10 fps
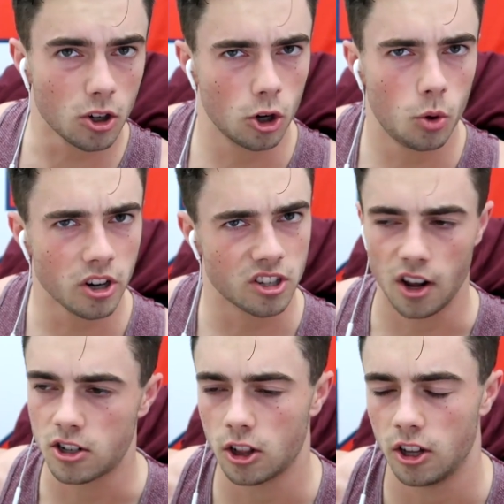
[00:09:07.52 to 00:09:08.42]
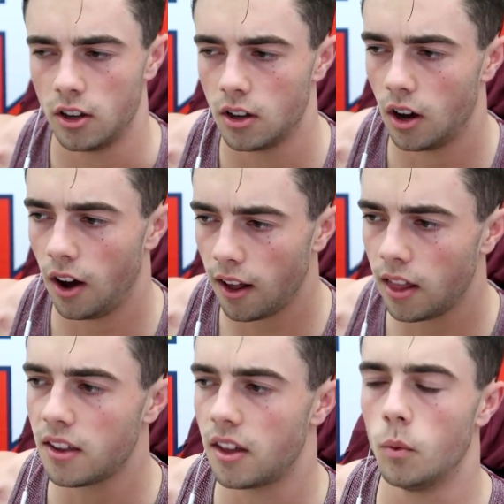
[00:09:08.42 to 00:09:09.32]
a good question, actually. Uh, I
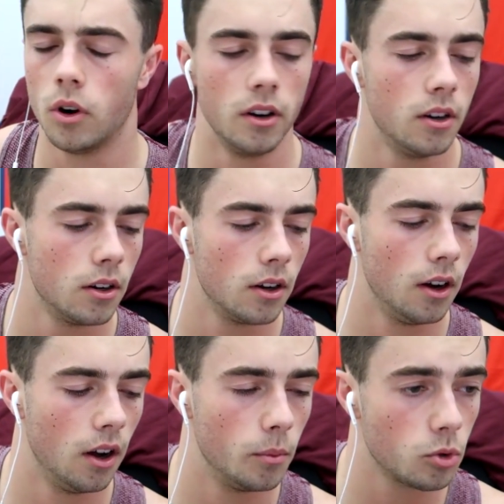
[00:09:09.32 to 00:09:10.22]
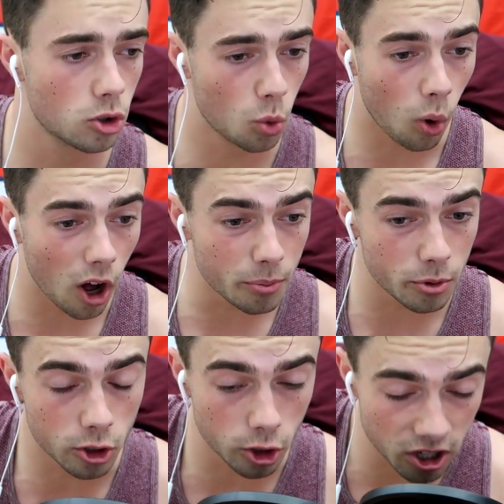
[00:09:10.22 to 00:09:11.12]
like that one. Um, squat
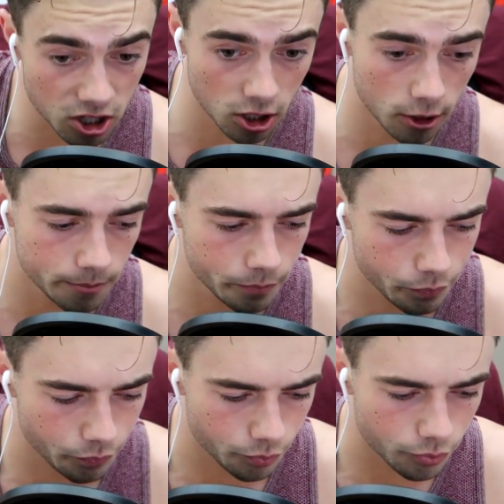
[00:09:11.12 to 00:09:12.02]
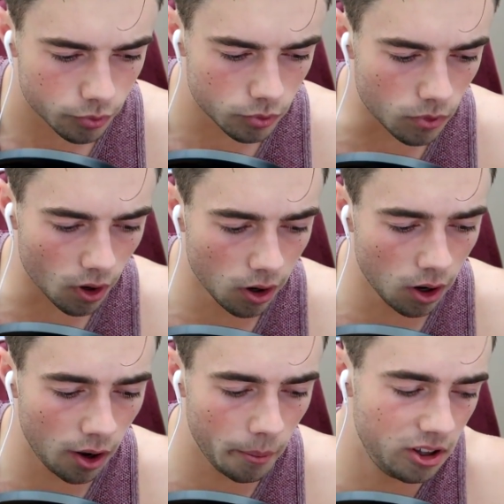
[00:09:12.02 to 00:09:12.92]
progression.
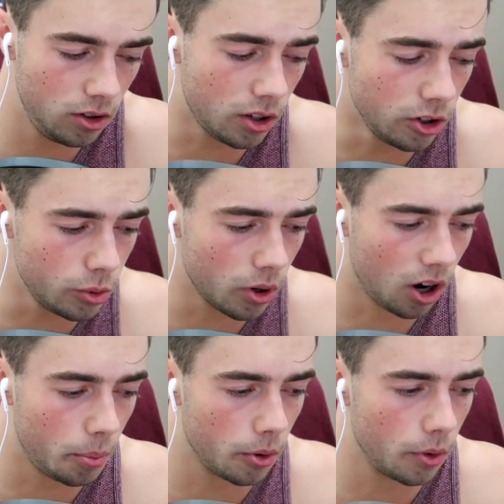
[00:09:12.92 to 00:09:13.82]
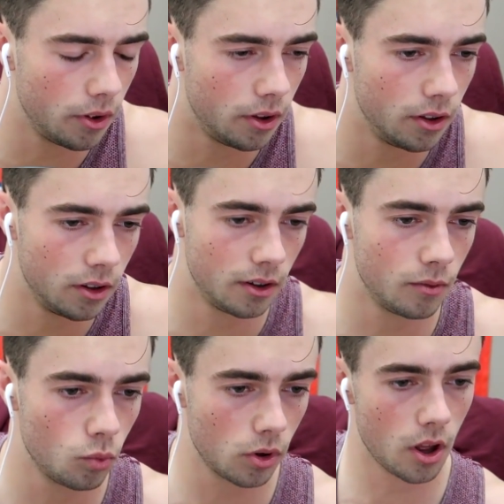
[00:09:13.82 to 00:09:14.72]
Um, you can do a couple.
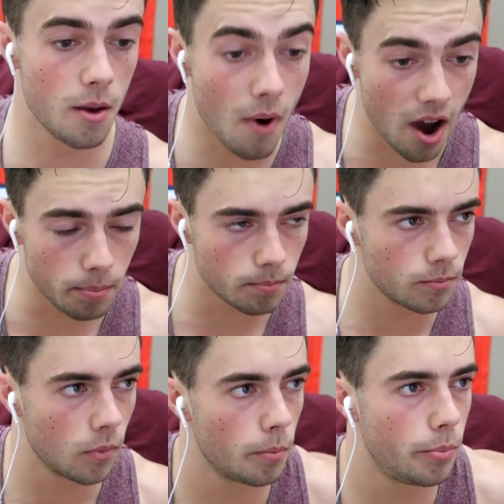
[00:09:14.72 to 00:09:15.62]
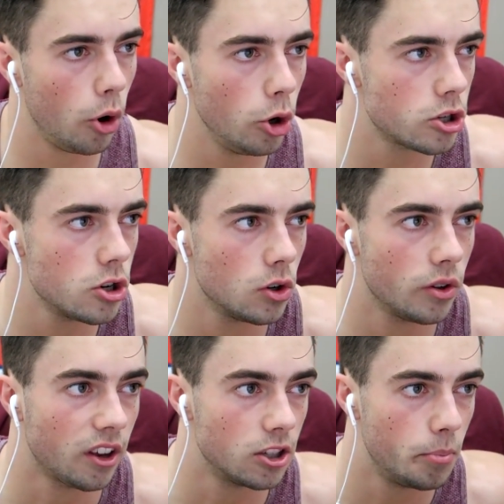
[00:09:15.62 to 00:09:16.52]
In my personal
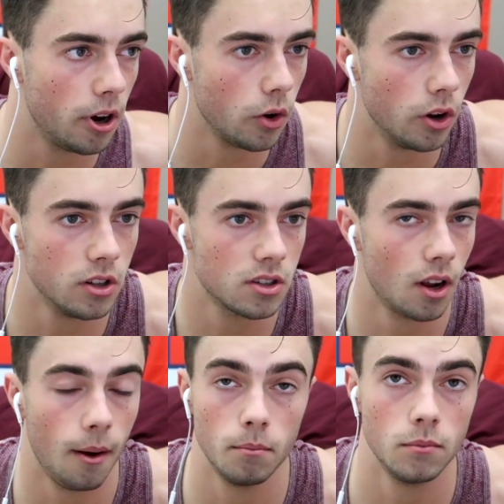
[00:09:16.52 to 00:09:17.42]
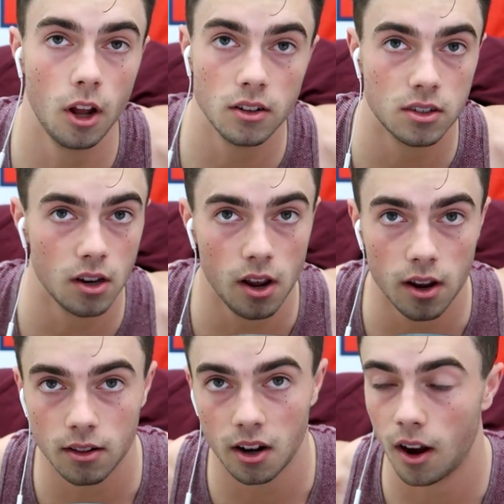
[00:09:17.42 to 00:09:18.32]
experience, I'm not
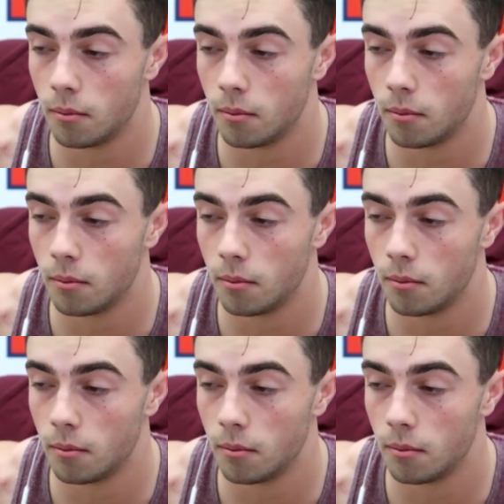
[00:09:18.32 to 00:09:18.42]
saying that I